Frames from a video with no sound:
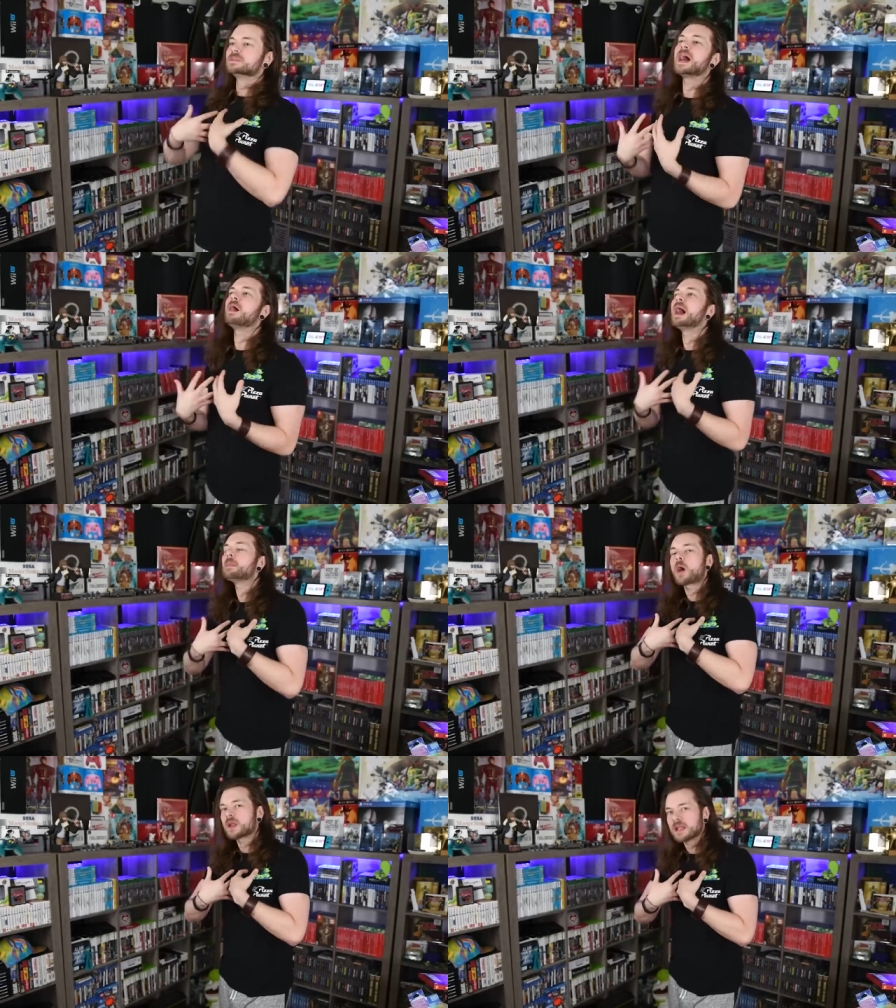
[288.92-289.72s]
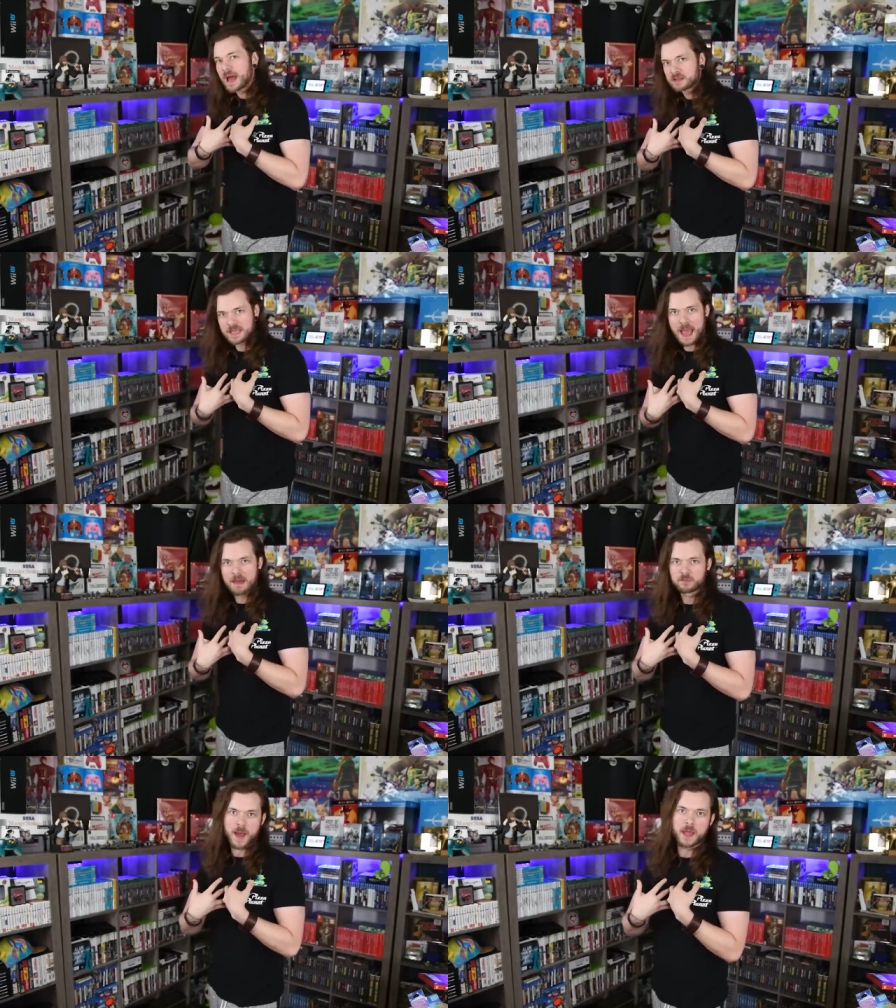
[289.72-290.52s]
Now, I'm not allowed to
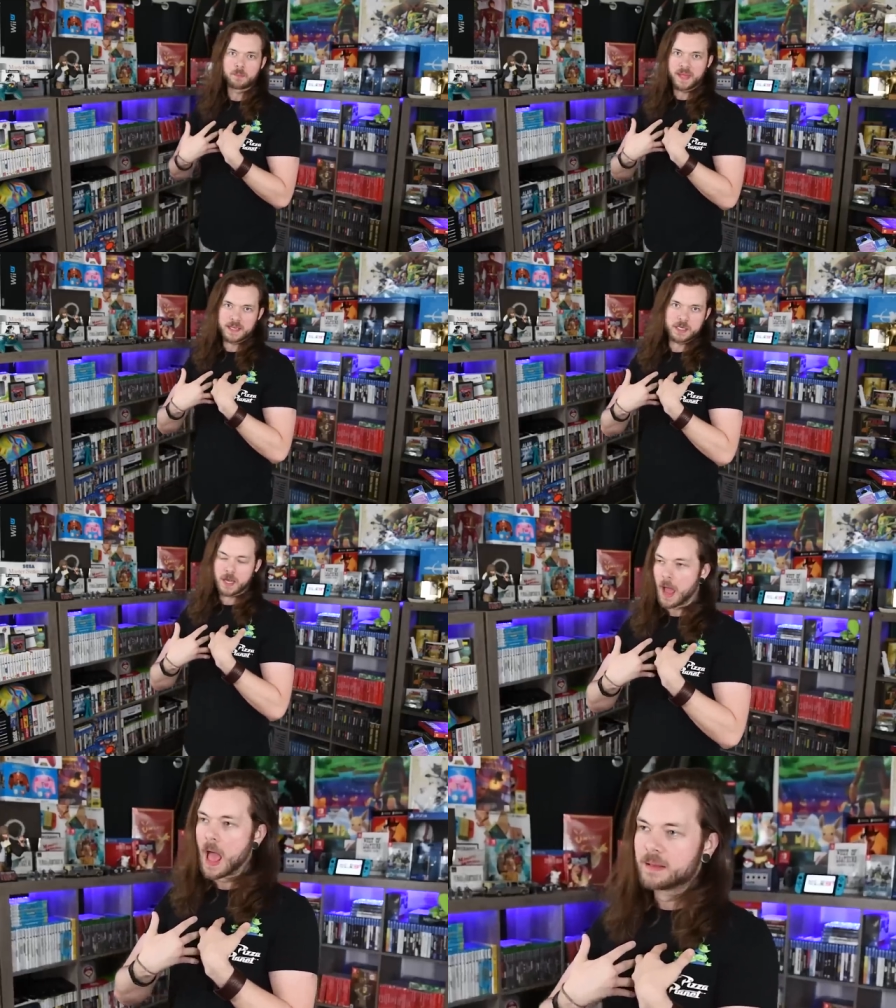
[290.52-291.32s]
have my opinion.